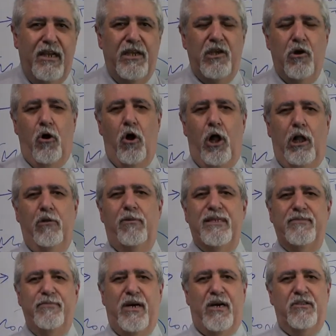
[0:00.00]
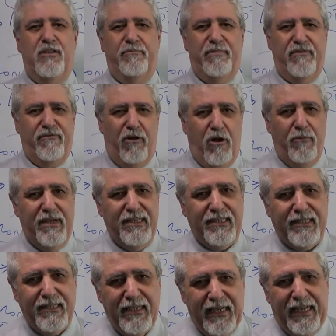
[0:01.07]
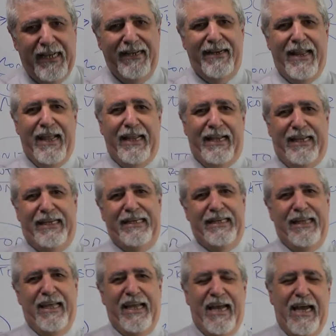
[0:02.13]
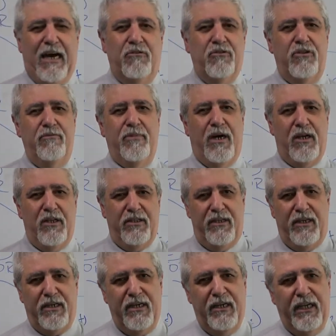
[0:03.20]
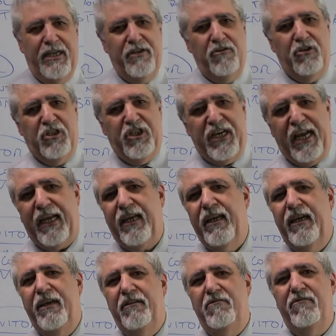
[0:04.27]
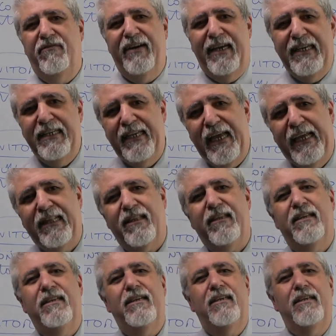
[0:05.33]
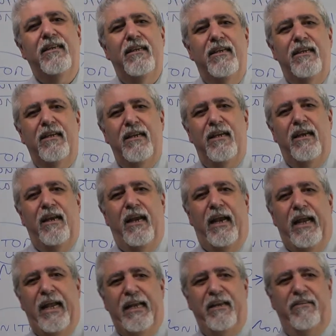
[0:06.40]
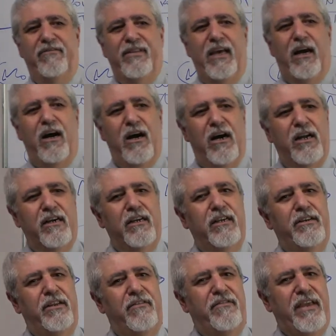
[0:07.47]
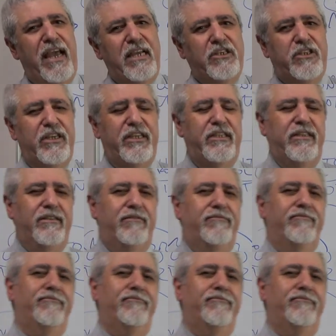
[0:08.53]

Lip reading: You always monitor performance. Day in, day out, you monitor, you check, you validate. And if there are deviation,